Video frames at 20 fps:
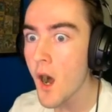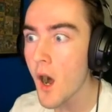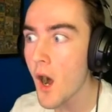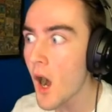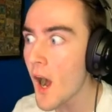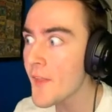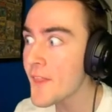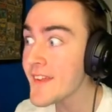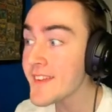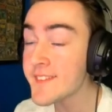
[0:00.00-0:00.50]

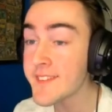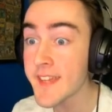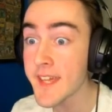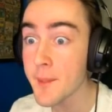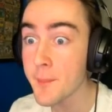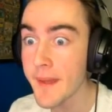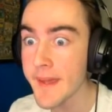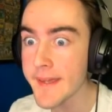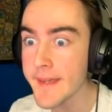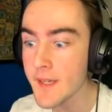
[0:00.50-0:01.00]
Are they
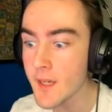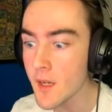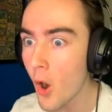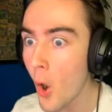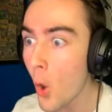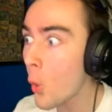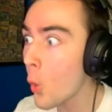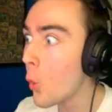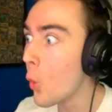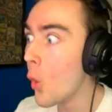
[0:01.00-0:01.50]
teaming?
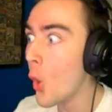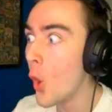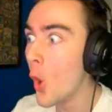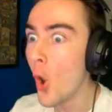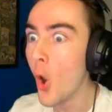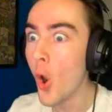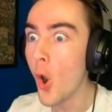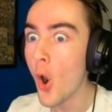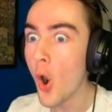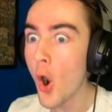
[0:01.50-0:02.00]

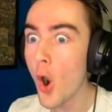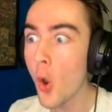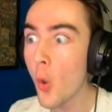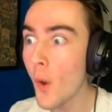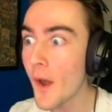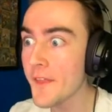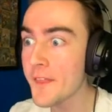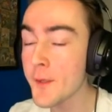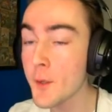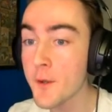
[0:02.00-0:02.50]
Oh,
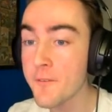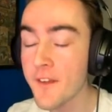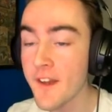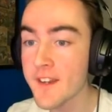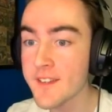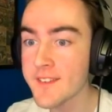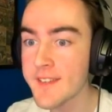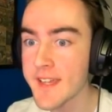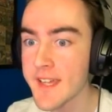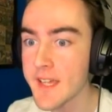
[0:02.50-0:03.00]
oh, I think we
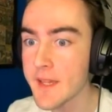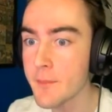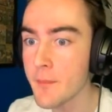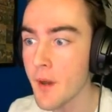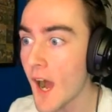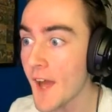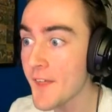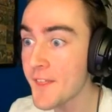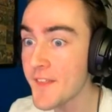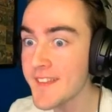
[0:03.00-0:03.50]
found a
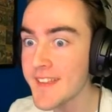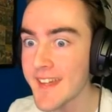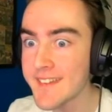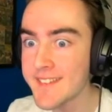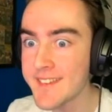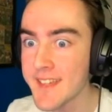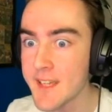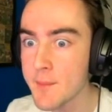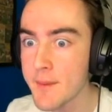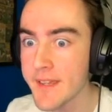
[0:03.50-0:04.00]
team. I think they're
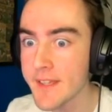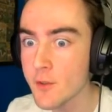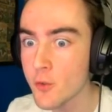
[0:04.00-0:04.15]
teaming,